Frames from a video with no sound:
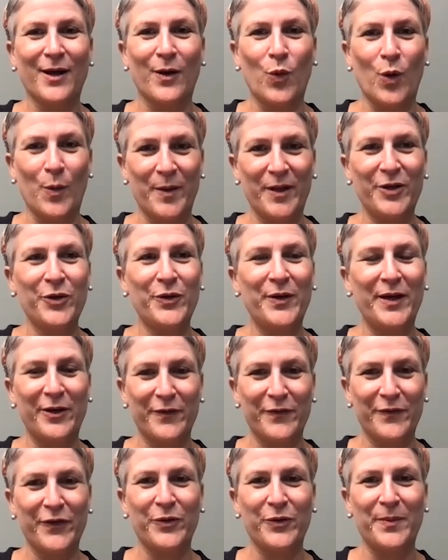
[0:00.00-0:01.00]
a woman who
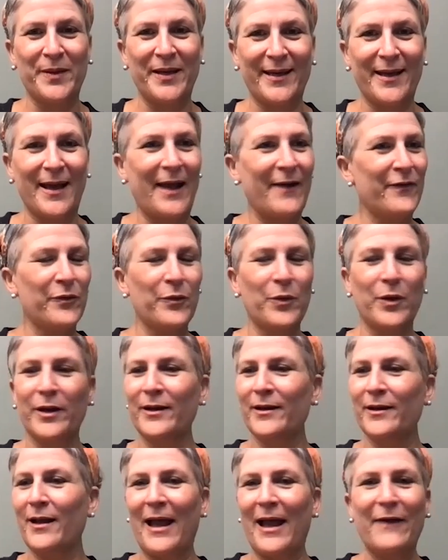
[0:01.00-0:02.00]
interviewed me,
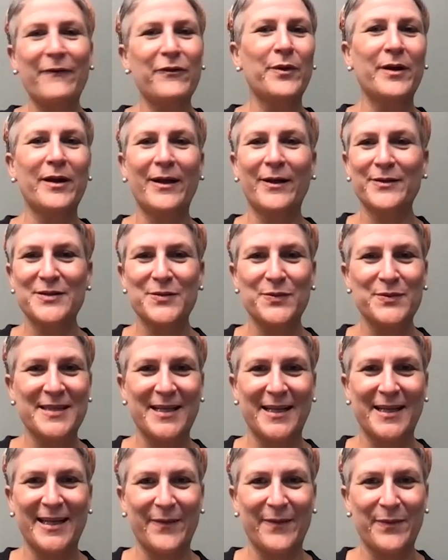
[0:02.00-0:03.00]
everyone else was
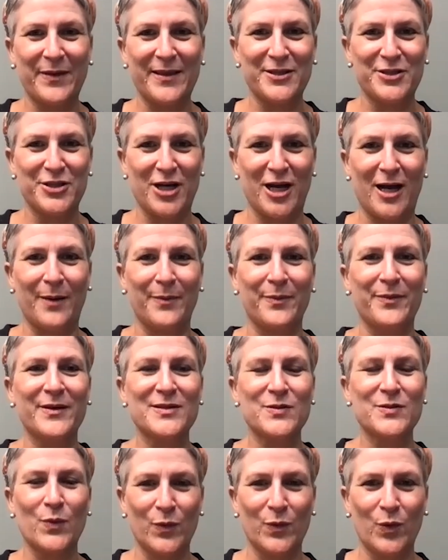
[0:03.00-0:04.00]
going to give me the job.
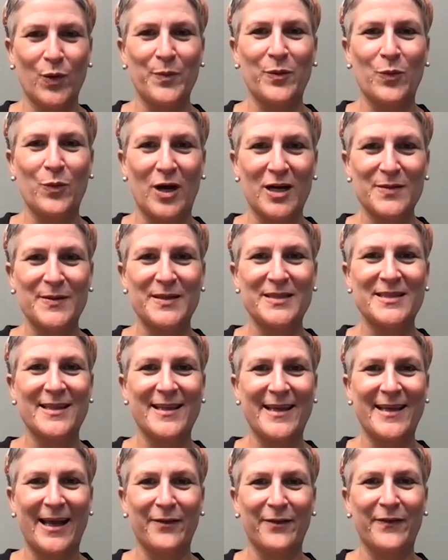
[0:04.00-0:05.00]
This one woman walked me to
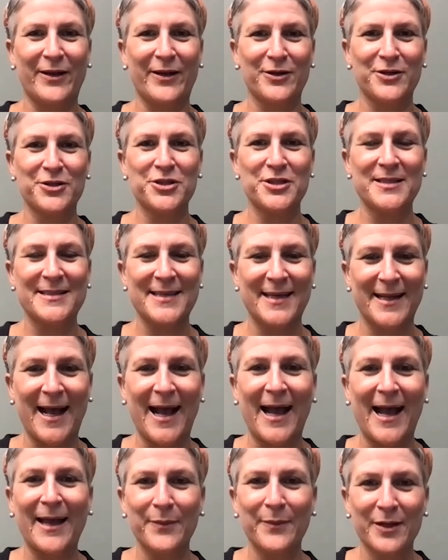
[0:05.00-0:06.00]
the elevator and she said,
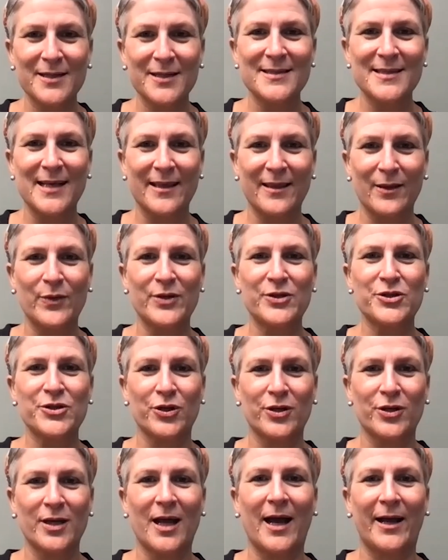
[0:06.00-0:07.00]
I'm going to say that we
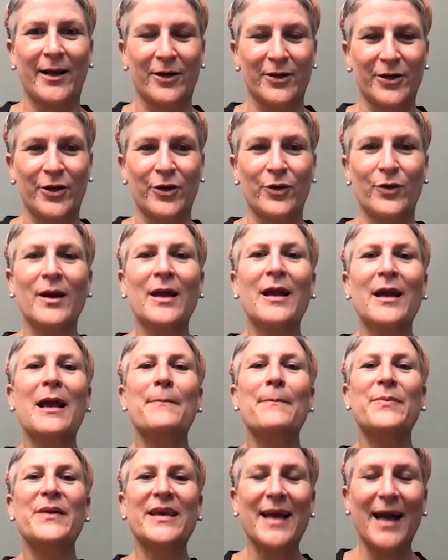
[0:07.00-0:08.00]
shouldn't hire you
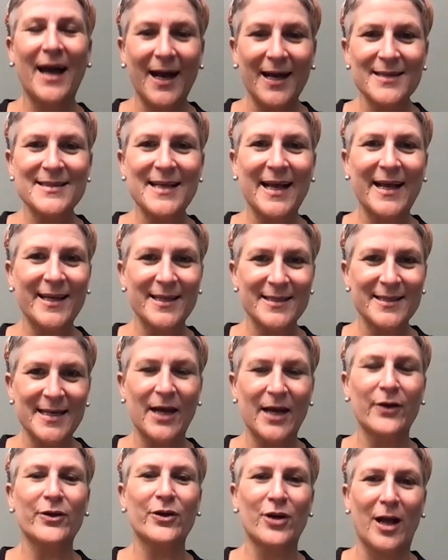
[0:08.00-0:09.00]
because I can
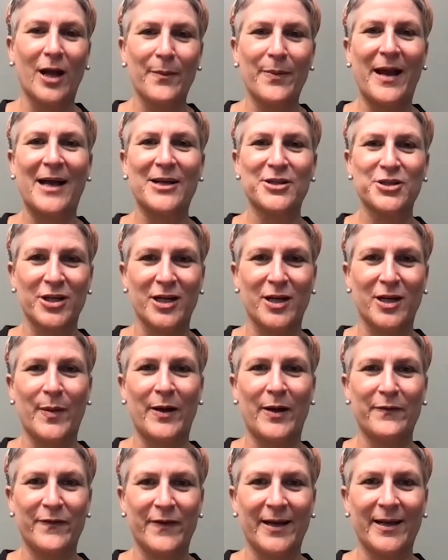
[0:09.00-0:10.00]
tell you're not passionate
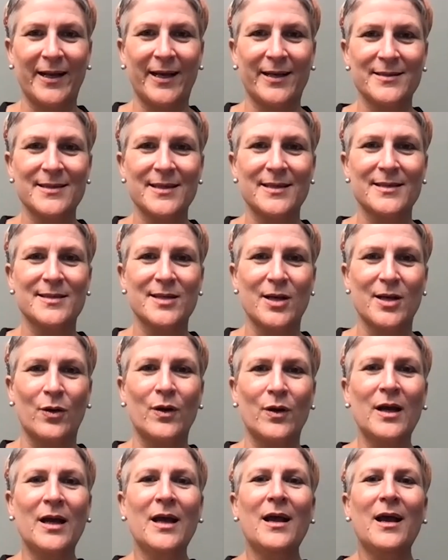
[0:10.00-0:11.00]
about finance. And
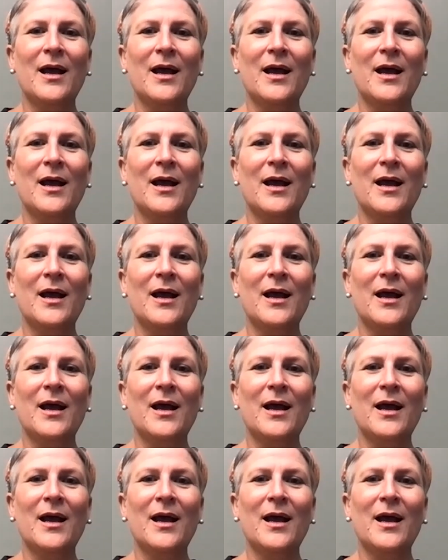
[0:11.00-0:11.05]
so,